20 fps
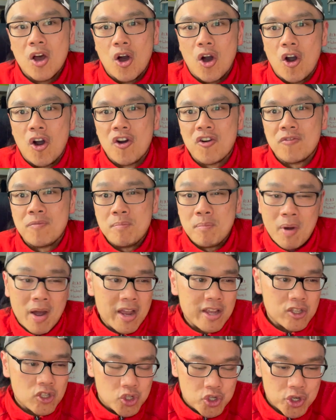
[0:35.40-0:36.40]
of
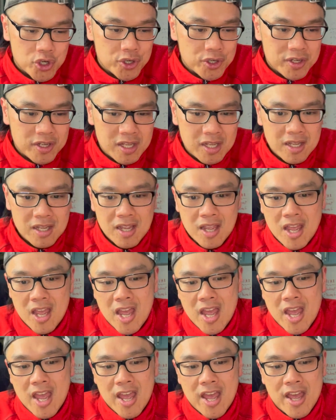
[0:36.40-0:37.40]
my journey
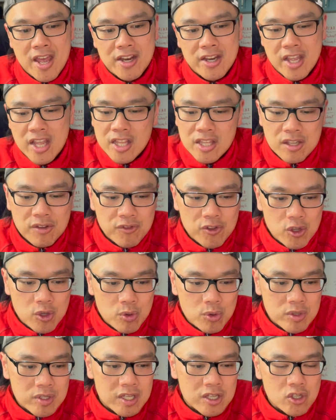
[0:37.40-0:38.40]
and
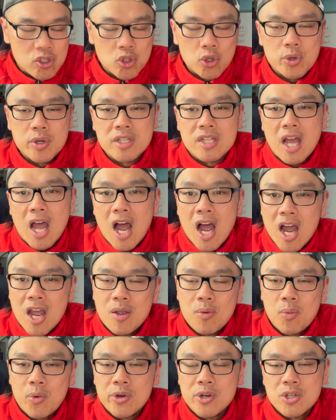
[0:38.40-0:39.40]
interviews and stories that I
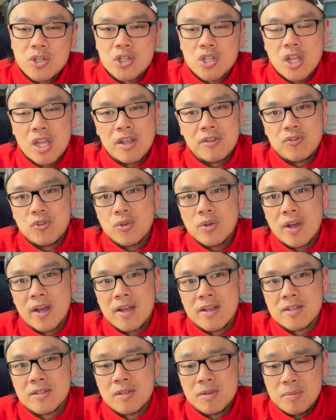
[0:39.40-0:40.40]
want to share with you
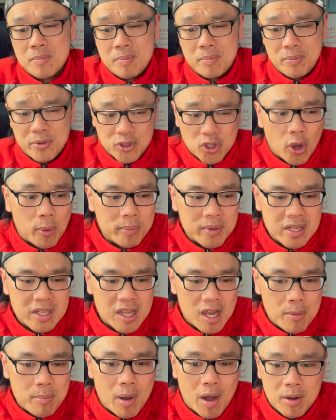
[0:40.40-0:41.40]
guys, predominantly
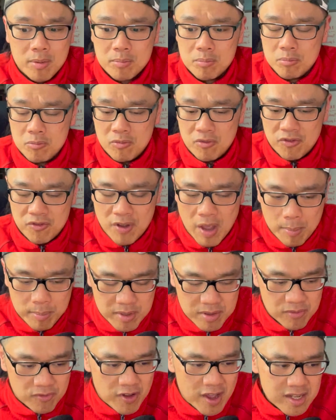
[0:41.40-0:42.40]
about
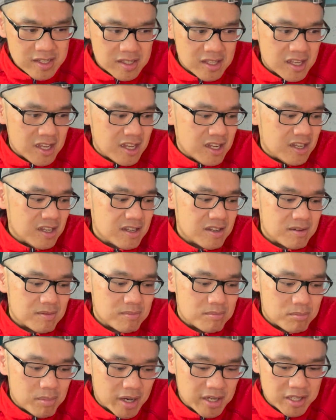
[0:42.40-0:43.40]
family investing,
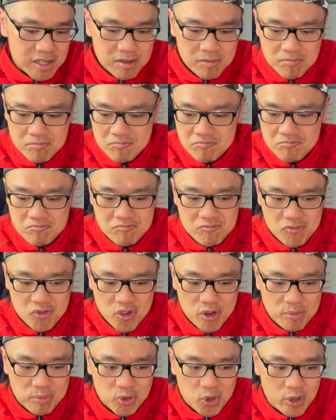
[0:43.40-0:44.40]
money,
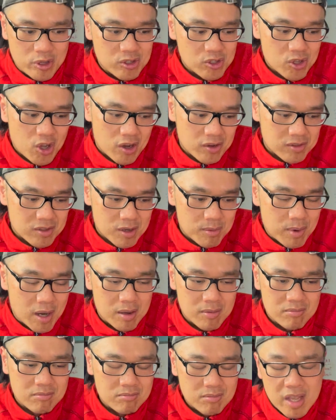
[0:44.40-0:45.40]
crypto and stocks,
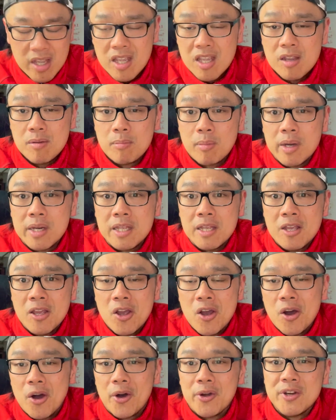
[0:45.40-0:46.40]
about making money
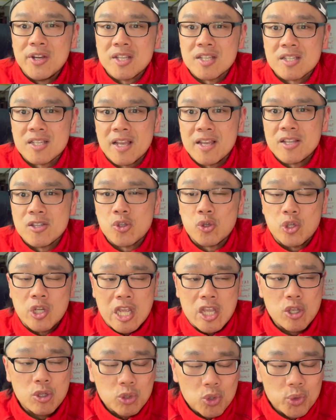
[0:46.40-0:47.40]
on the side so that
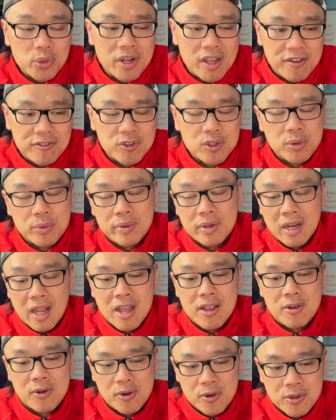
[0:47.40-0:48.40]
you don't have to
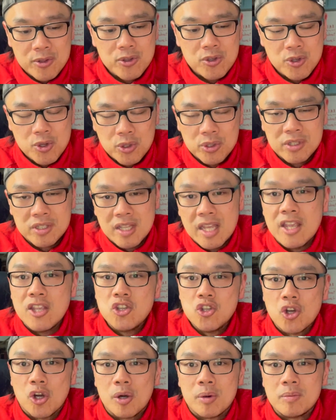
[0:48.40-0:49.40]
rely on your day
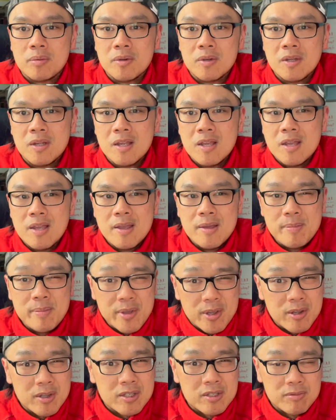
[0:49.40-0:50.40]
job.
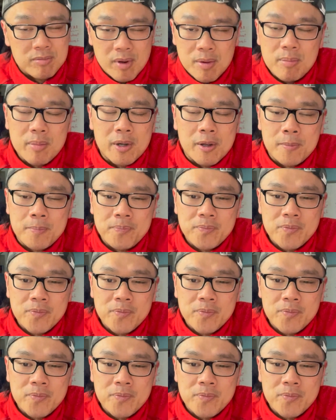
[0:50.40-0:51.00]
Because remember,